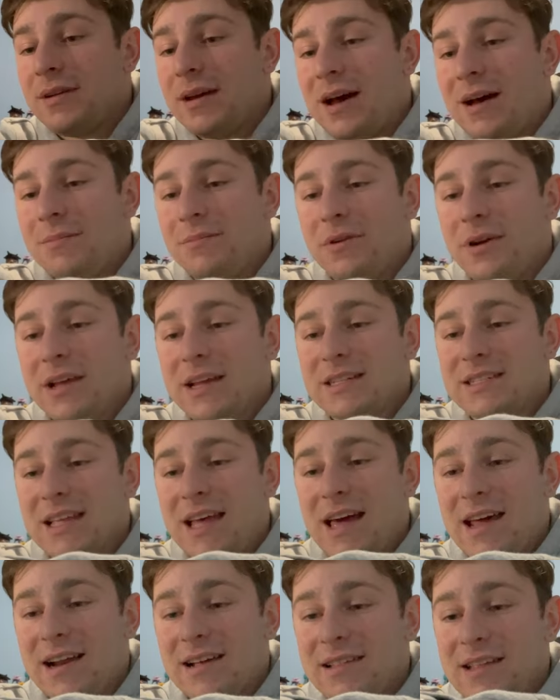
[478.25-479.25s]
I'm pretty
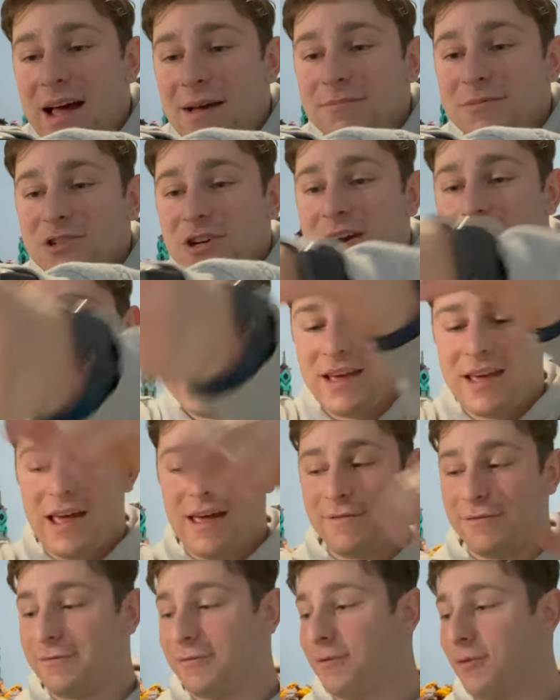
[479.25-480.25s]
excited. I'm trying to get
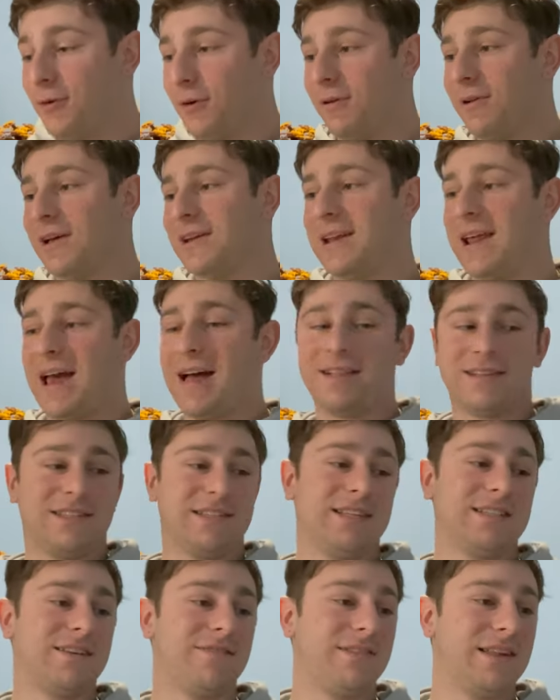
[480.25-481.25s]
a full
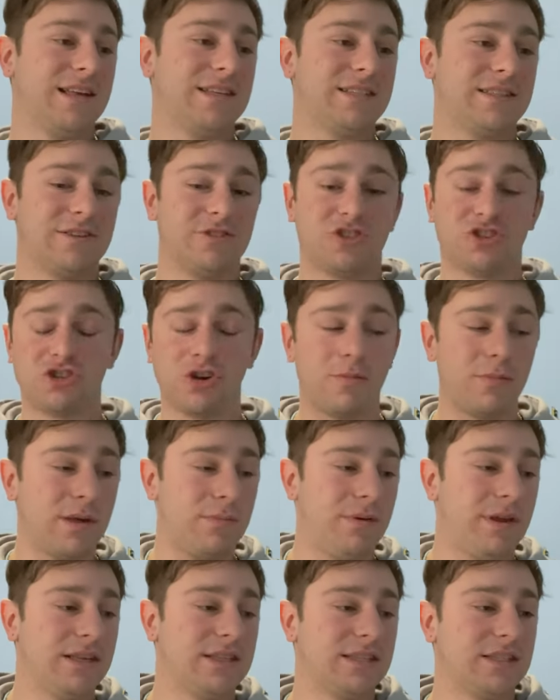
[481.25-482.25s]
analysis of this. There's so many
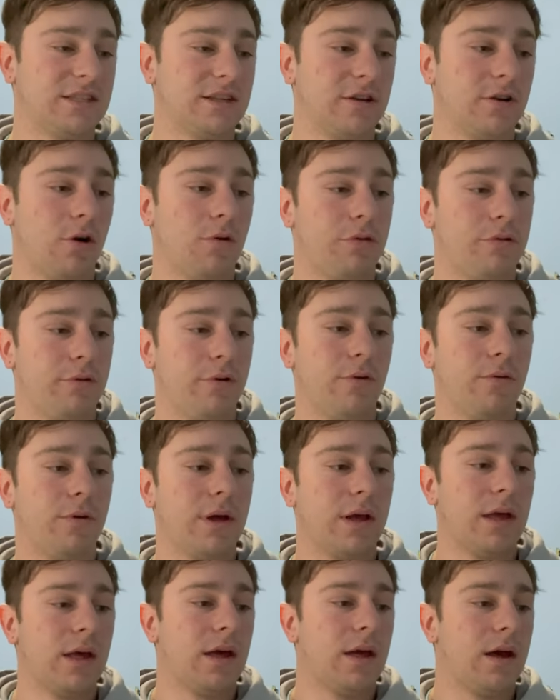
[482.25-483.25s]
pieces to go through.
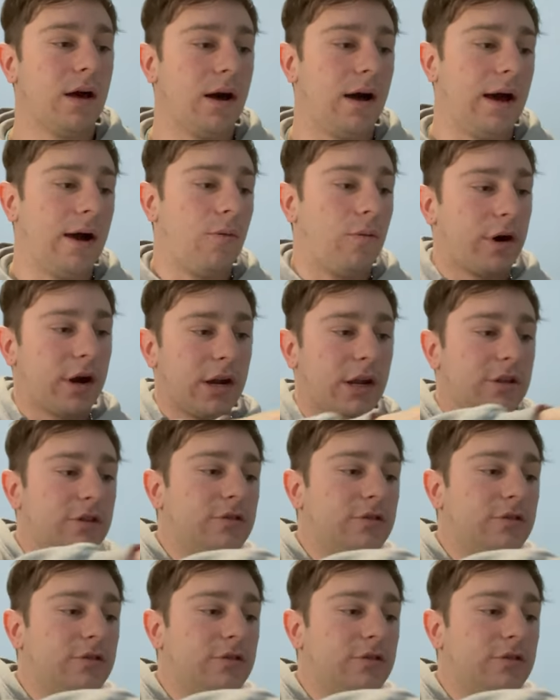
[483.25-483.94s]
Uh, we're going to